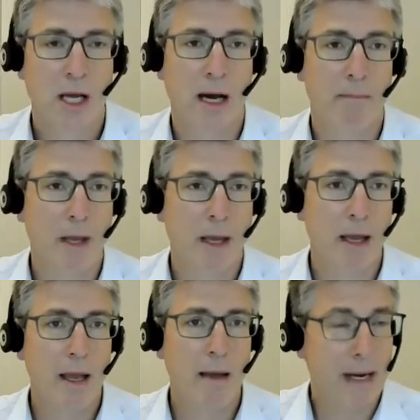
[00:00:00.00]
Um,
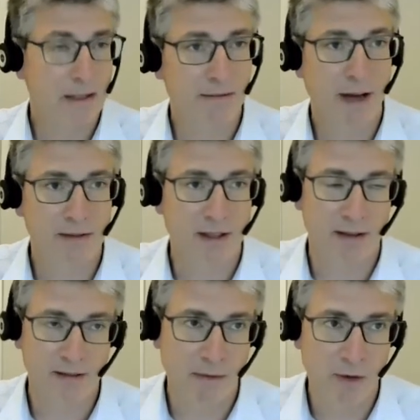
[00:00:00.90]
impact investing,
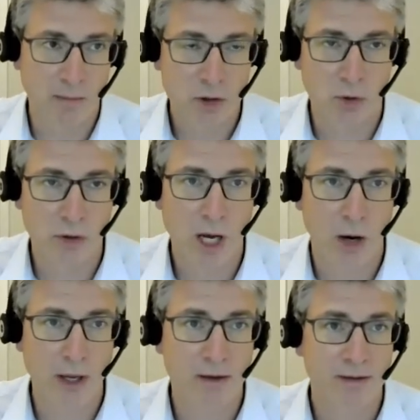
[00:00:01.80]
as some of you I'm sure
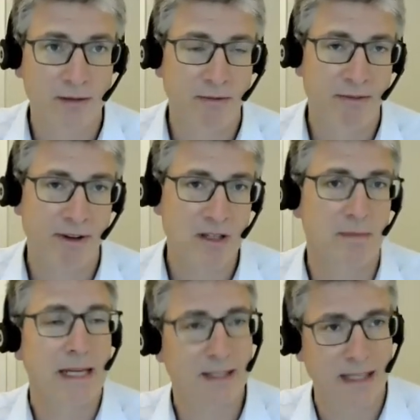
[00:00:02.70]
know, is
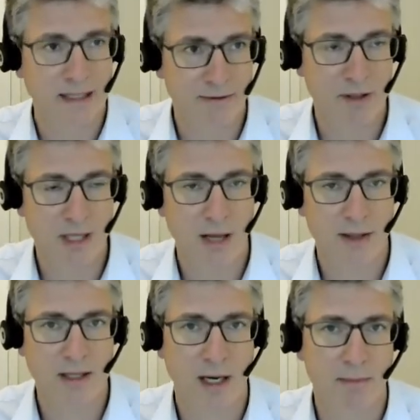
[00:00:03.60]
fundamentally different to
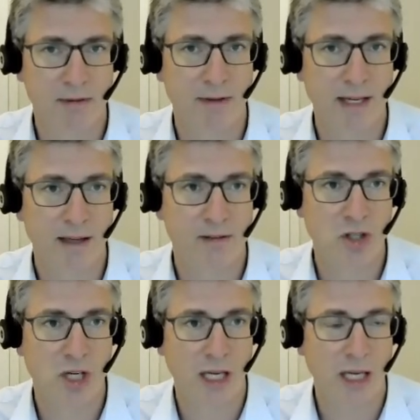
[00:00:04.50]
other types of
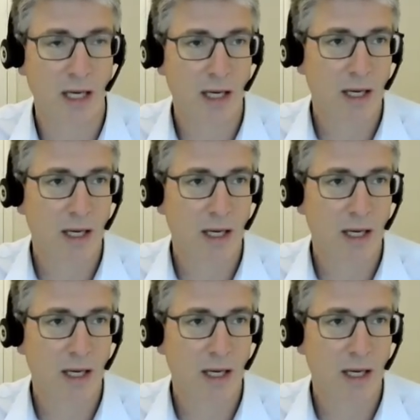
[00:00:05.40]
ESG